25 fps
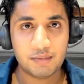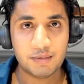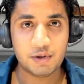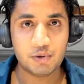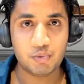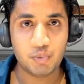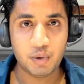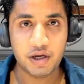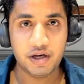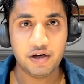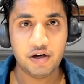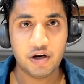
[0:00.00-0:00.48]

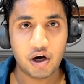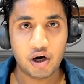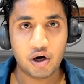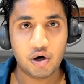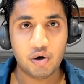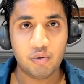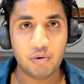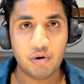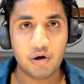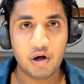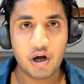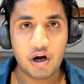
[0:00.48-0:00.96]
because we
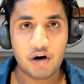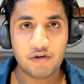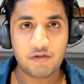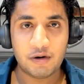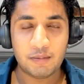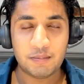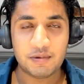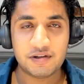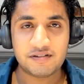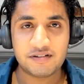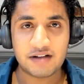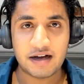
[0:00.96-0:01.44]
know
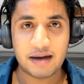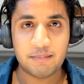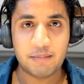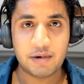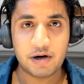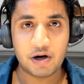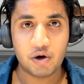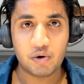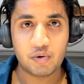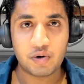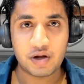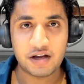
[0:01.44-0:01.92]
from his time
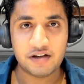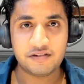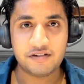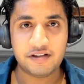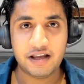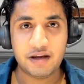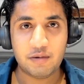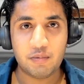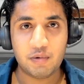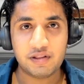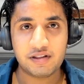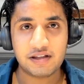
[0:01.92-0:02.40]
at
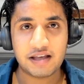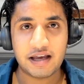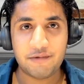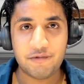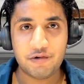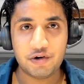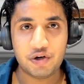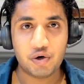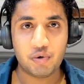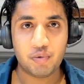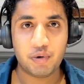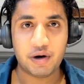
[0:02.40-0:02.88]
OKC with
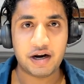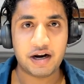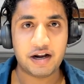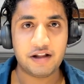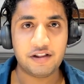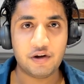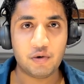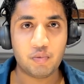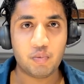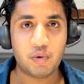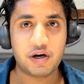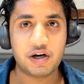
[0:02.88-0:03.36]
Kevin Durant,
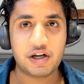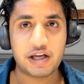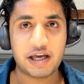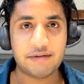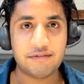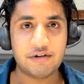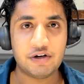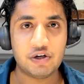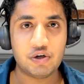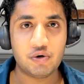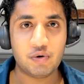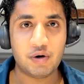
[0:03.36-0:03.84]
and then when
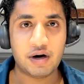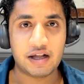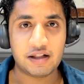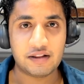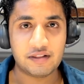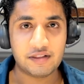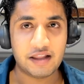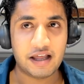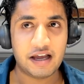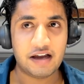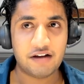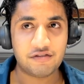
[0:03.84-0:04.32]
Kevin Durant
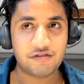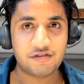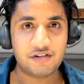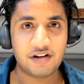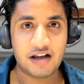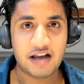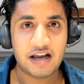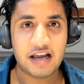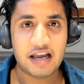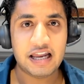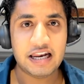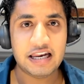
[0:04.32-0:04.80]
left,
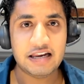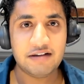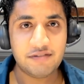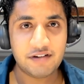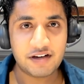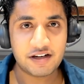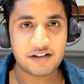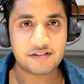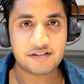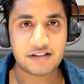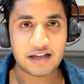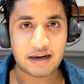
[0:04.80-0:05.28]
and
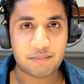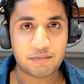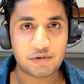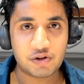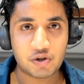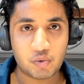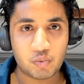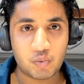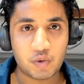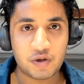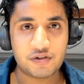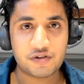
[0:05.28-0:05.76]
even his time with
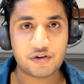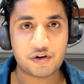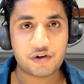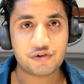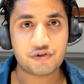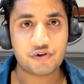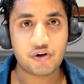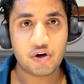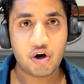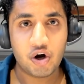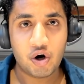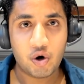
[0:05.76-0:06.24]
the
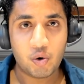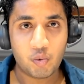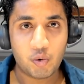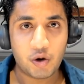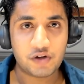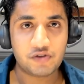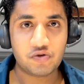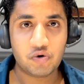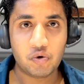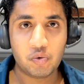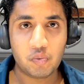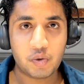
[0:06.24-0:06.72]
Wizards,
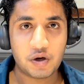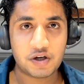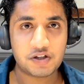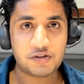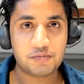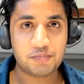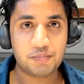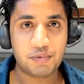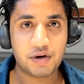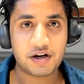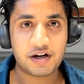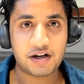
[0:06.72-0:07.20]
Russell
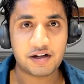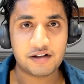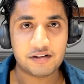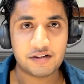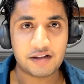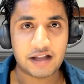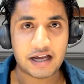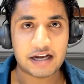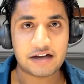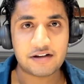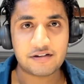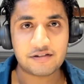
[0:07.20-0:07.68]
Westbrook
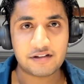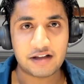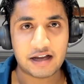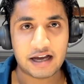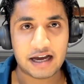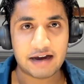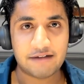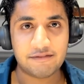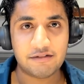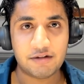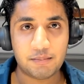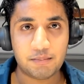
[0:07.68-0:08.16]
likes to
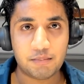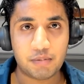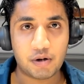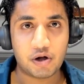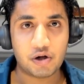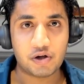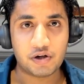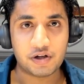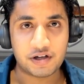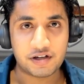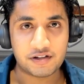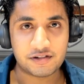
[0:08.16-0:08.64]
have the
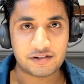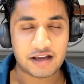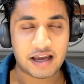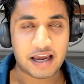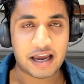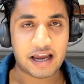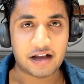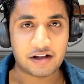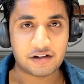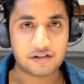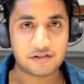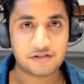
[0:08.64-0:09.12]
ball in his
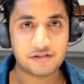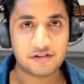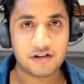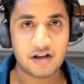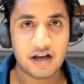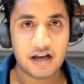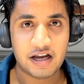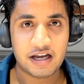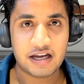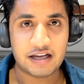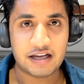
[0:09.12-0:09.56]
hands.